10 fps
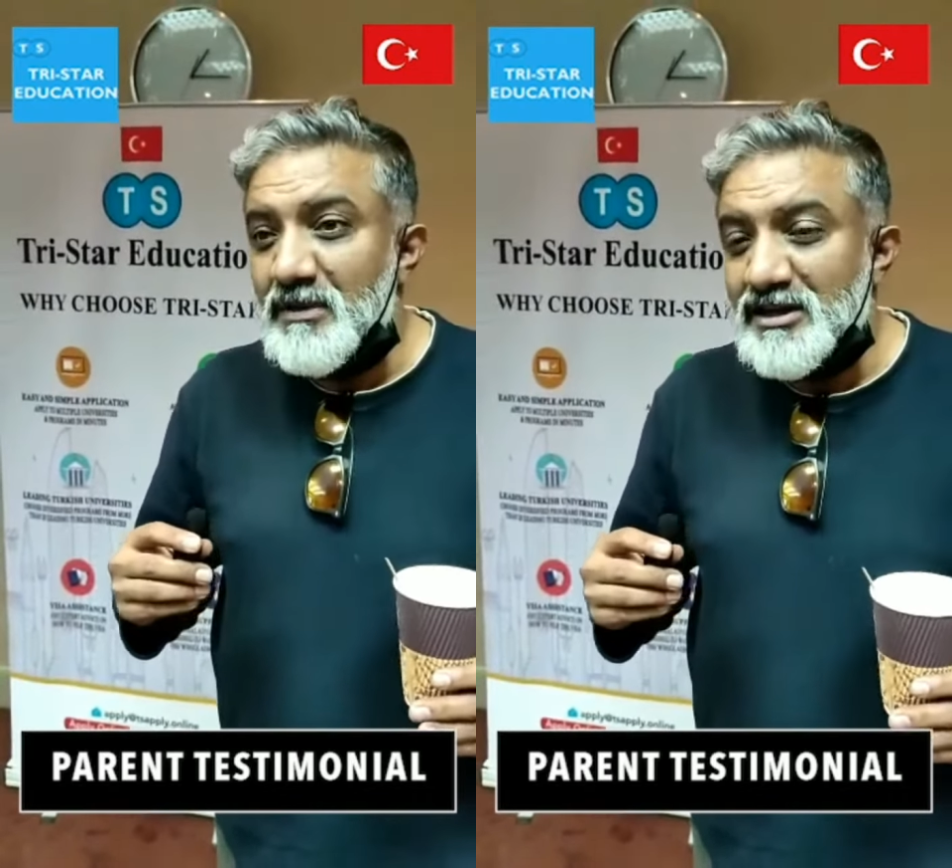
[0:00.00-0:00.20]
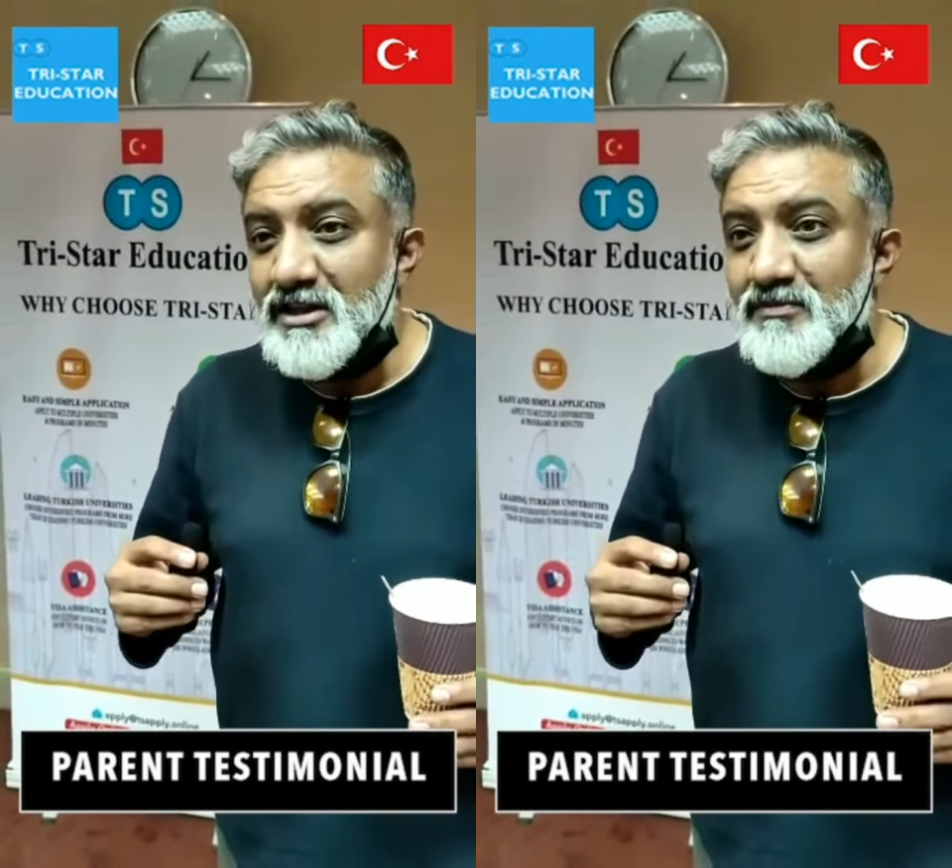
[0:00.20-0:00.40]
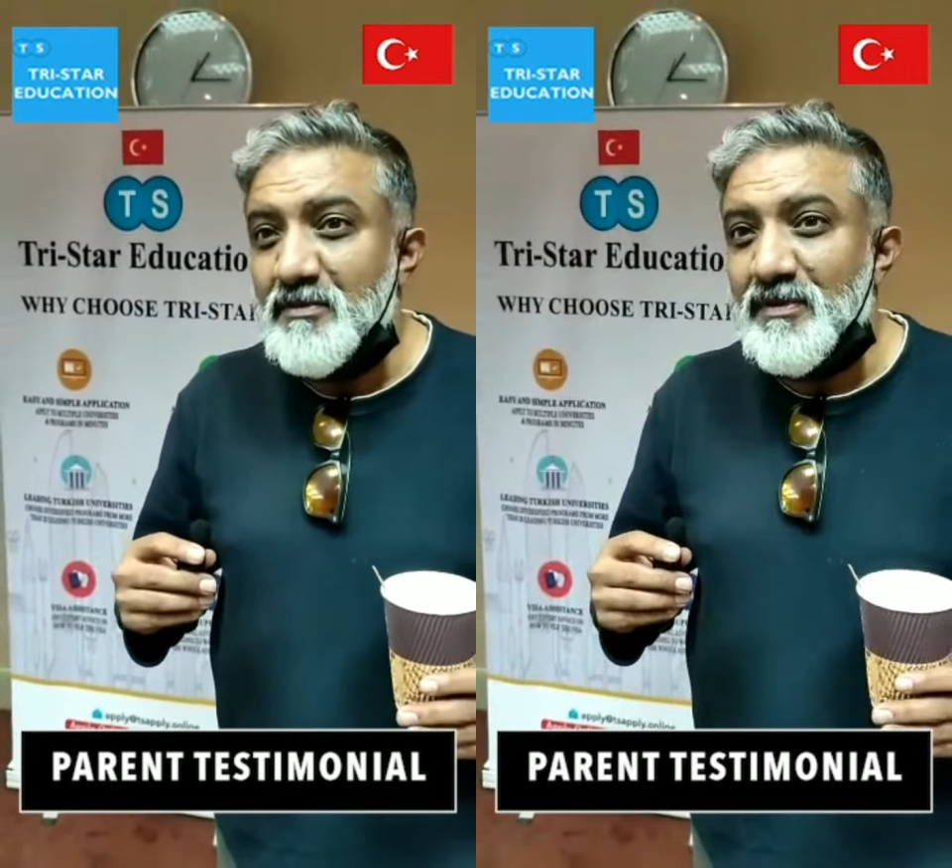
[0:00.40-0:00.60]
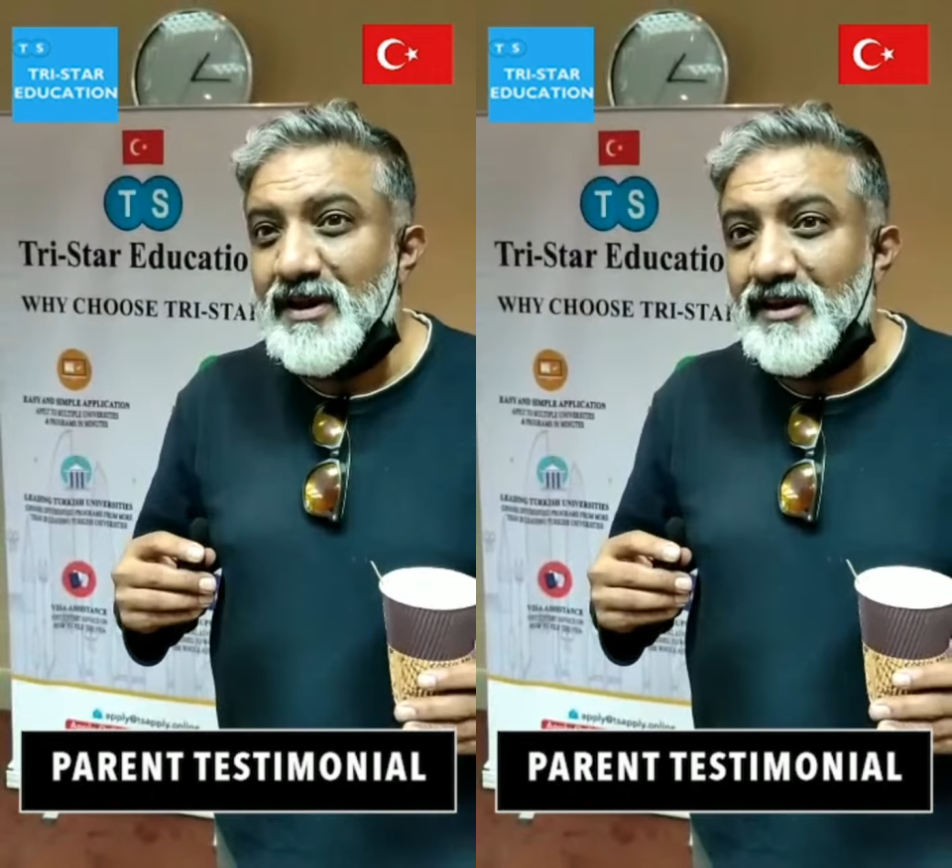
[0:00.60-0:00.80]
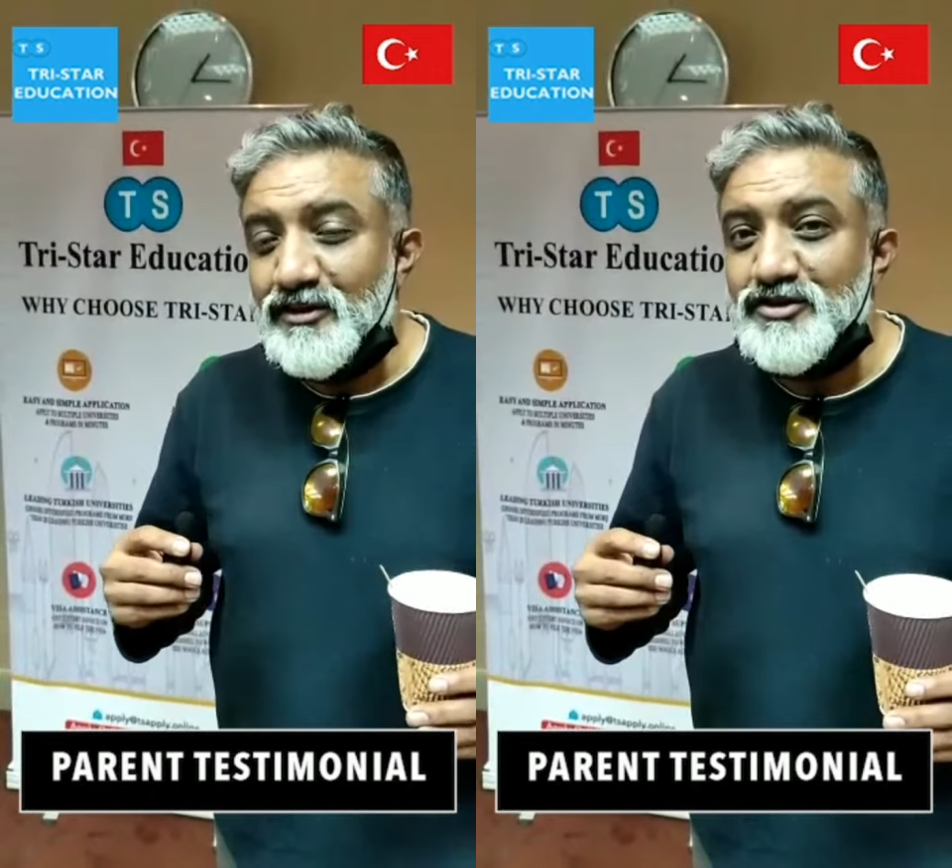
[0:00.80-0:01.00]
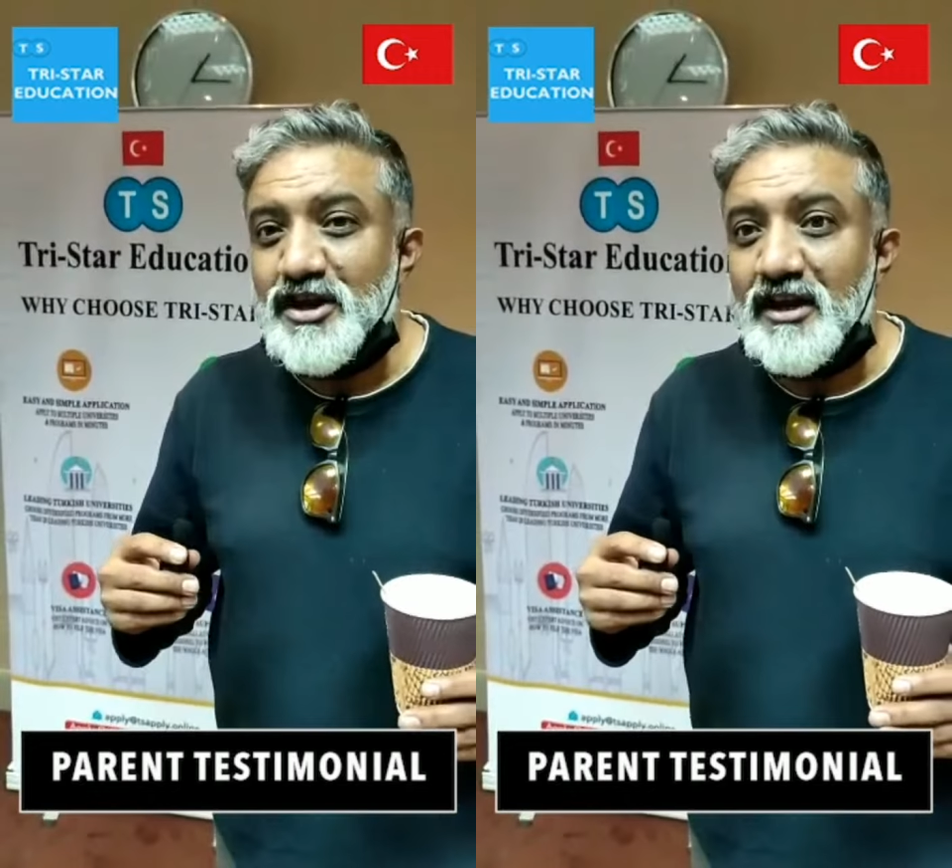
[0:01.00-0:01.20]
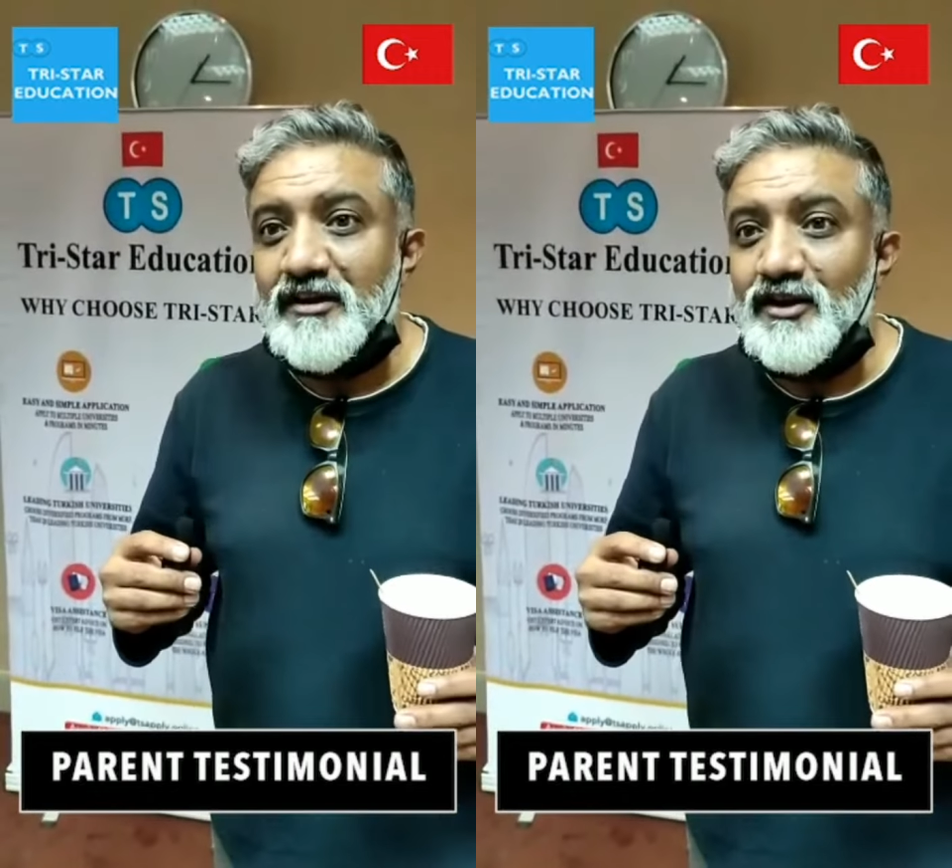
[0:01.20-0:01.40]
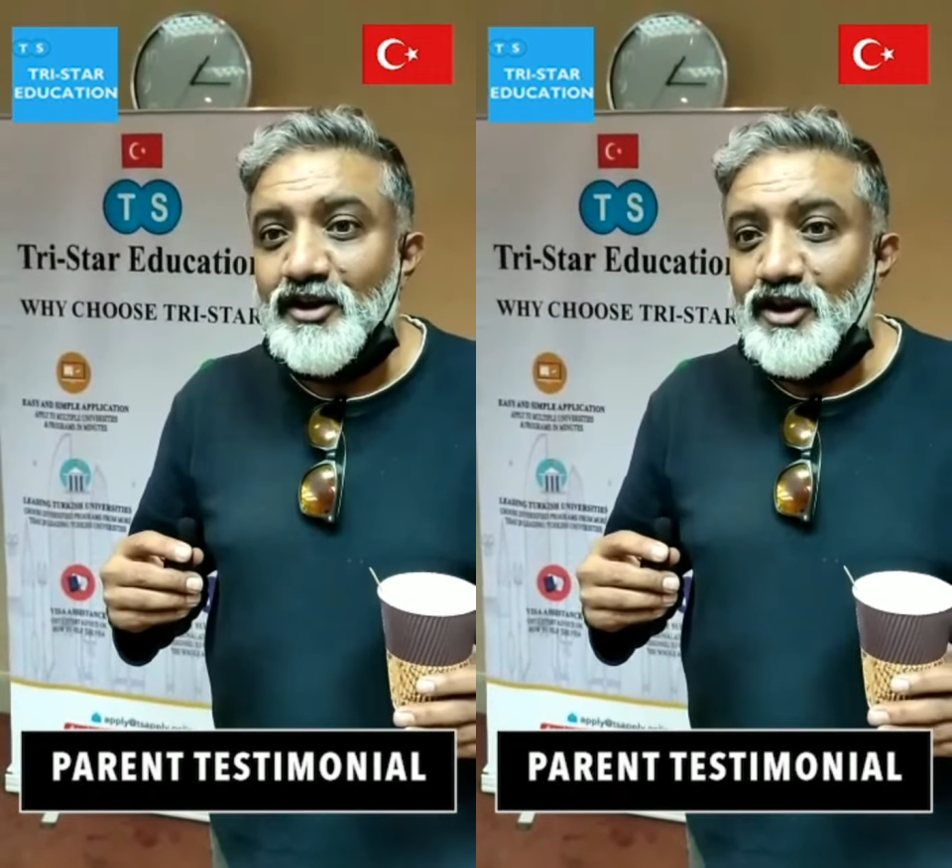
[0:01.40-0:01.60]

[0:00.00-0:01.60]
meet these people and understand,